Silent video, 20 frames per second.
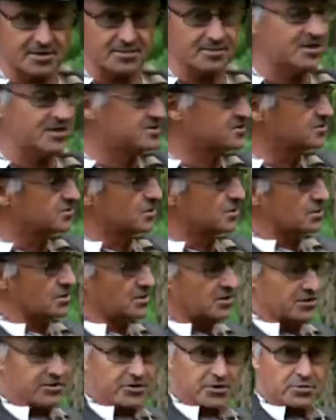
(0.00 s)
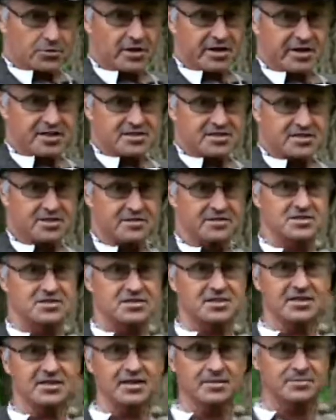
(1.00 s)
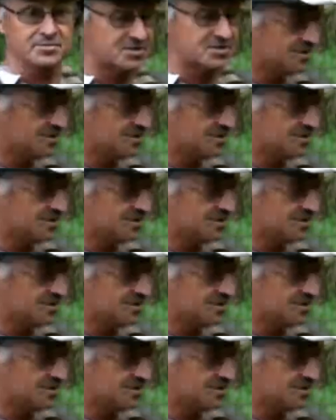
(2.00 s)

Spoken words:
I mentioned earlier, the greenness of the stems,